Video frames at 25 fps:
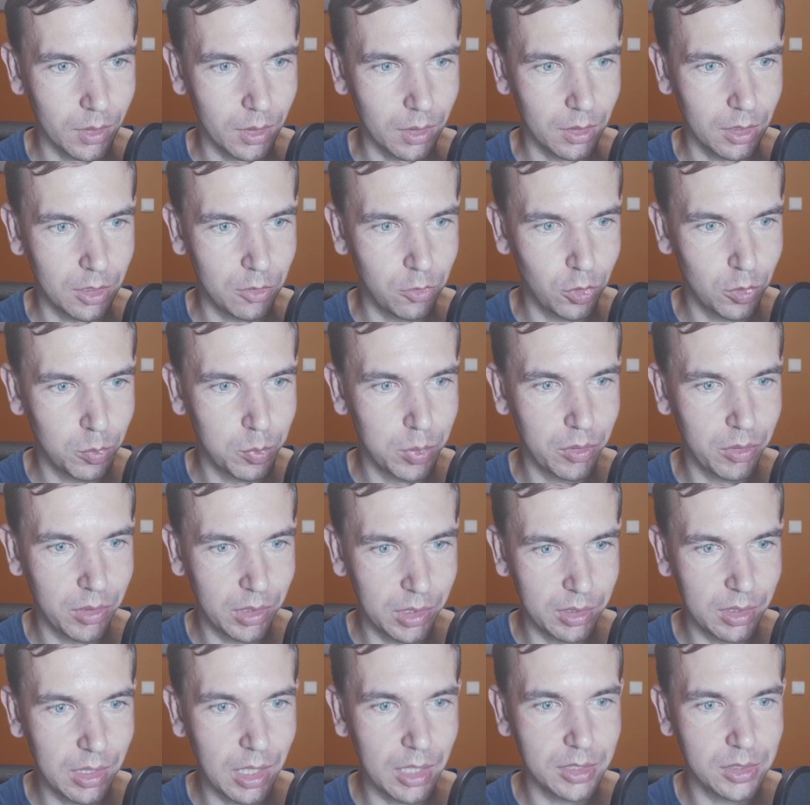it would be
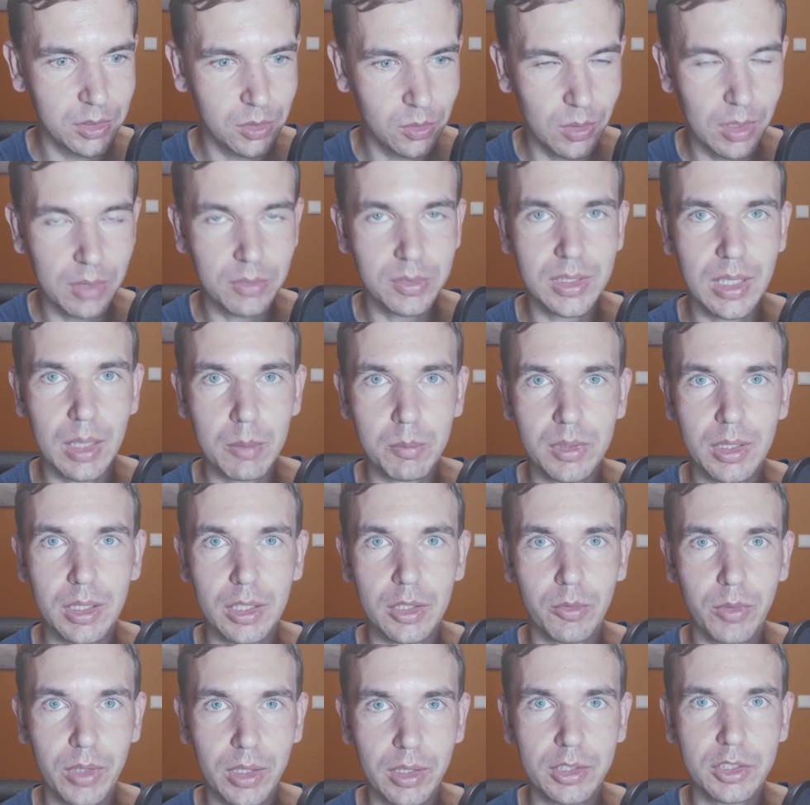really nice to have something
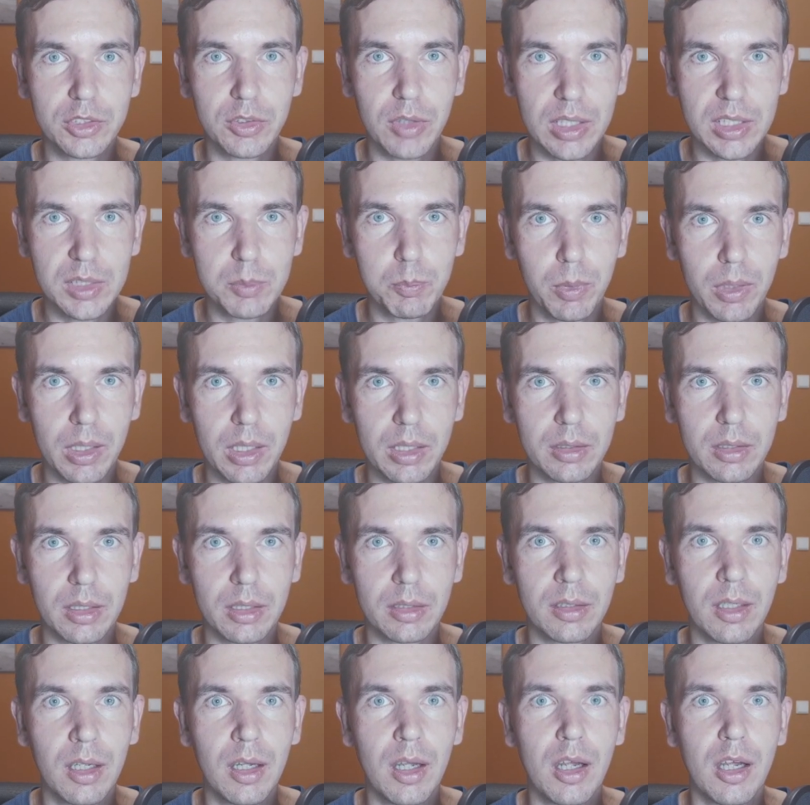really transparent,
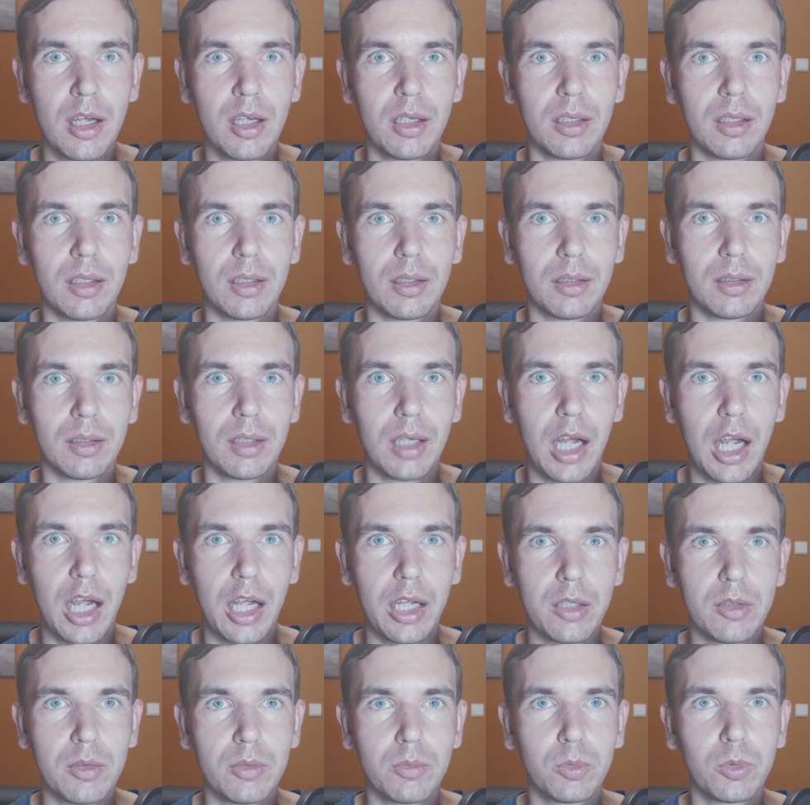and
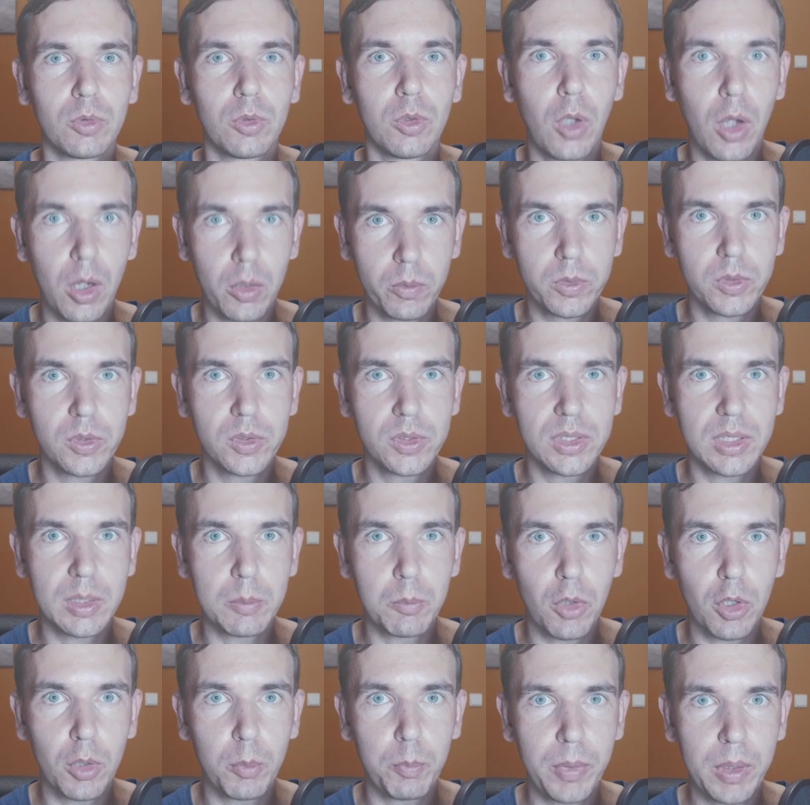I would love to see
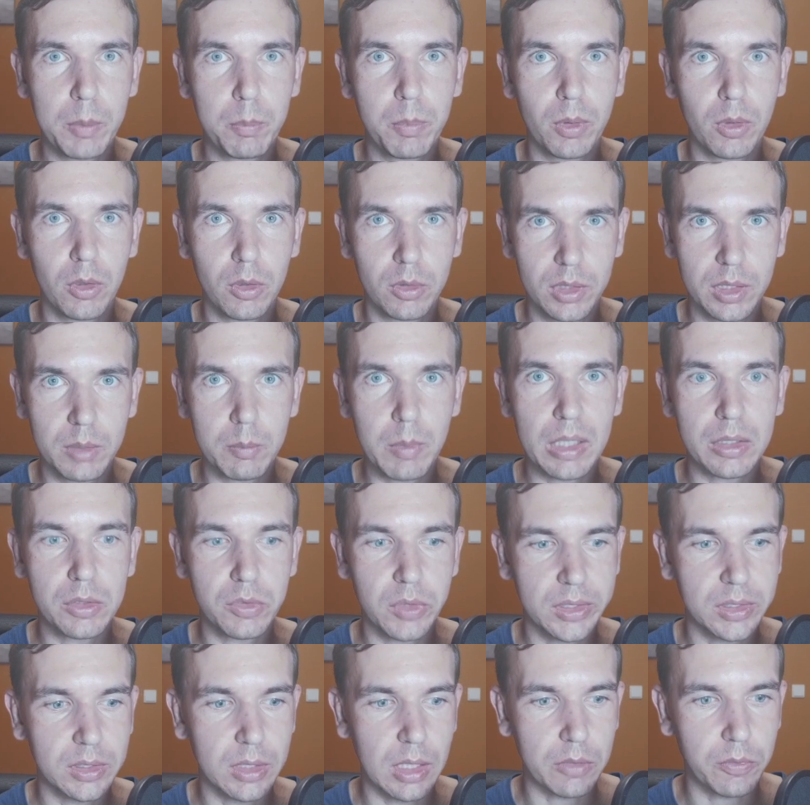more people on the
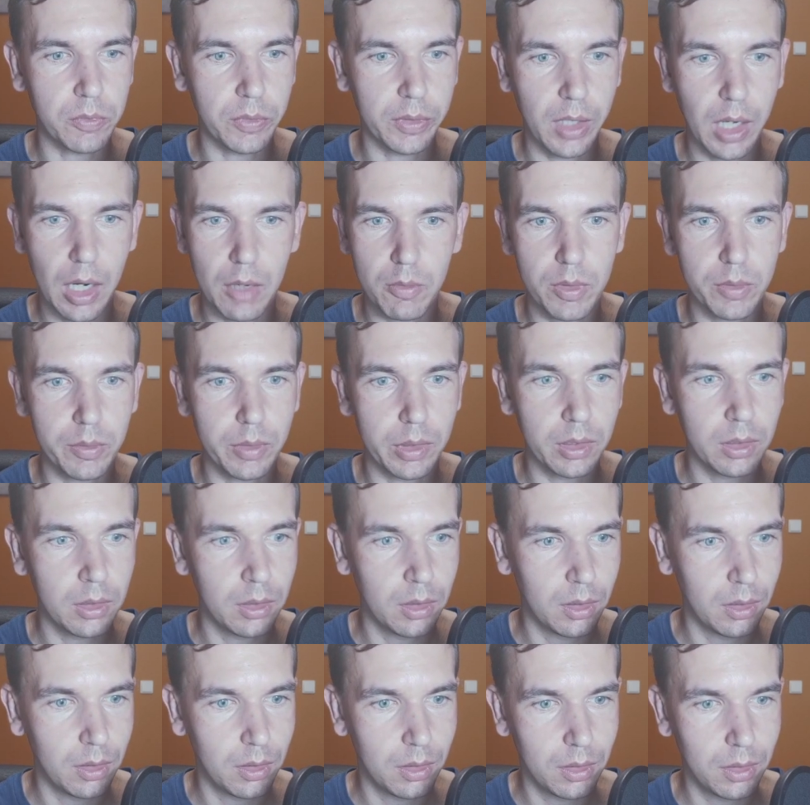Metrics network. However,
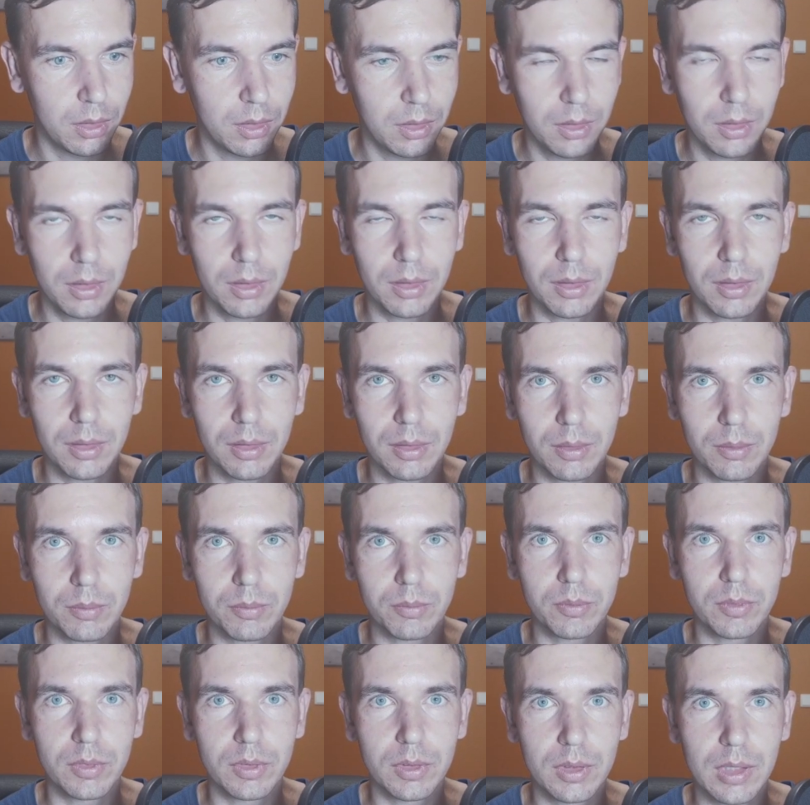
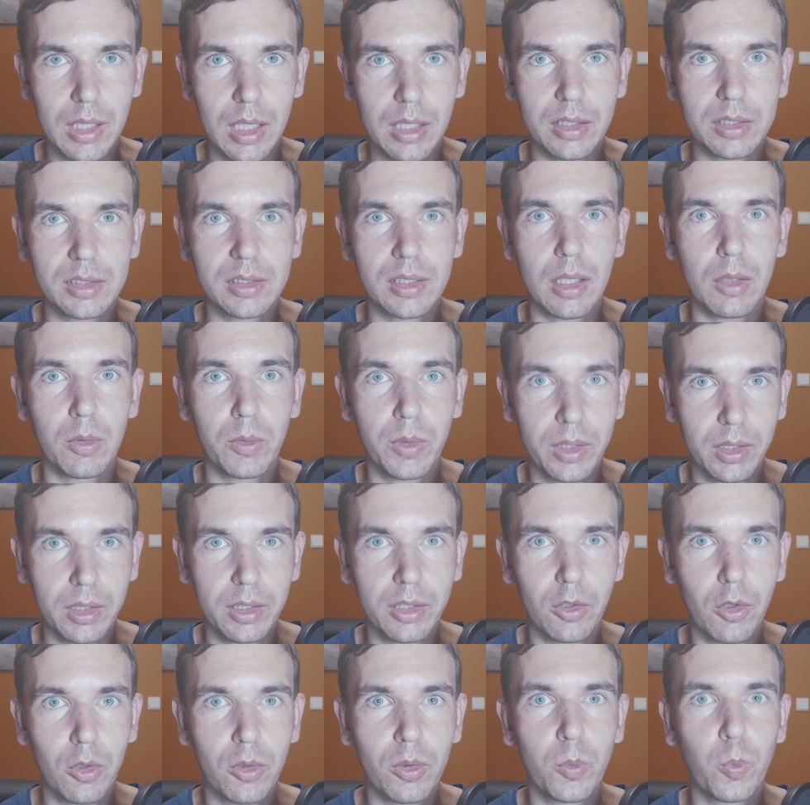there is a really
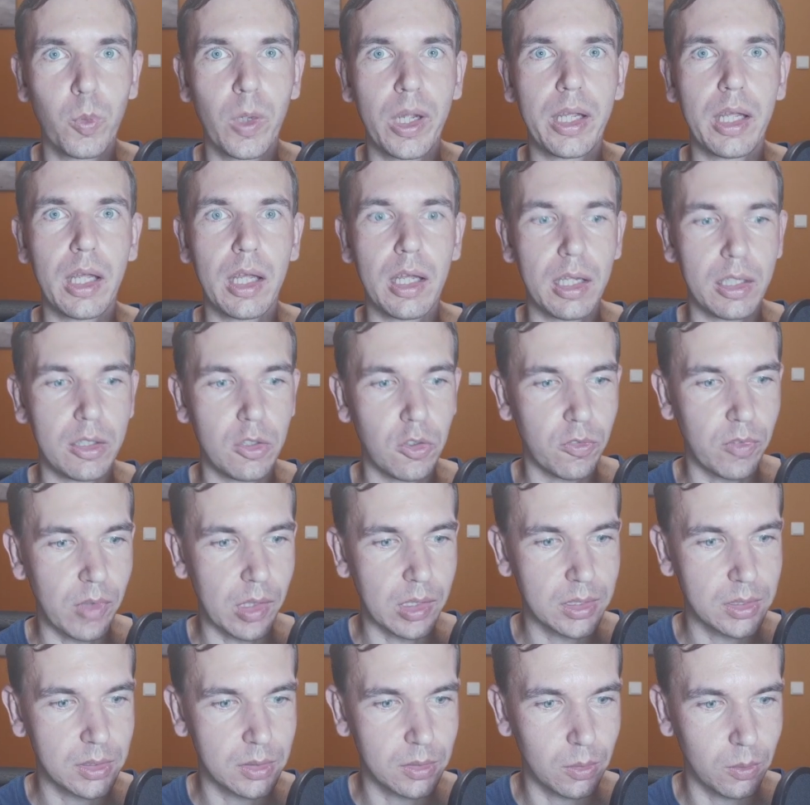long way ahead of
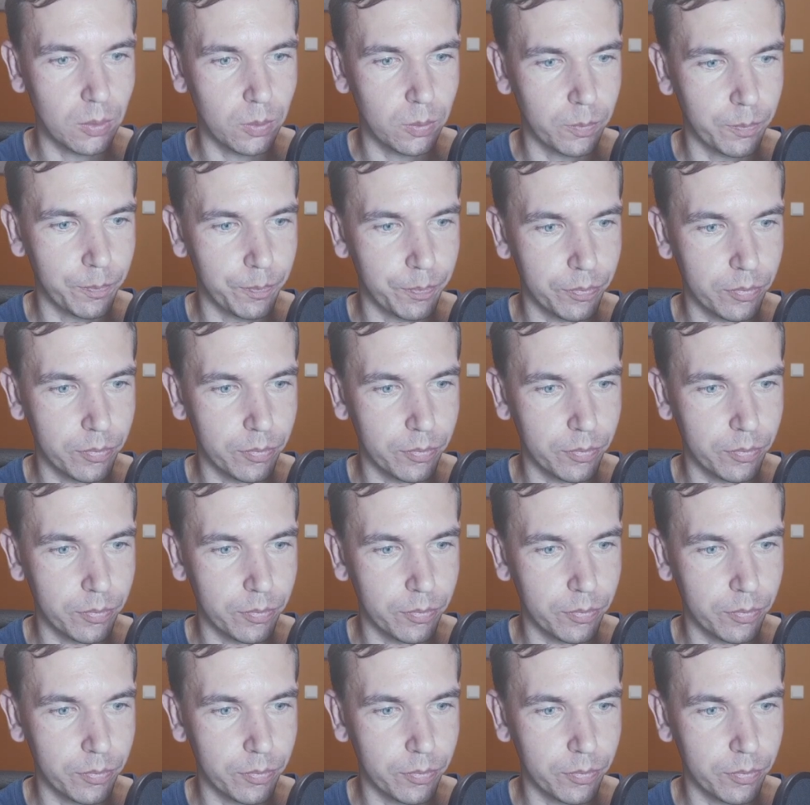us. So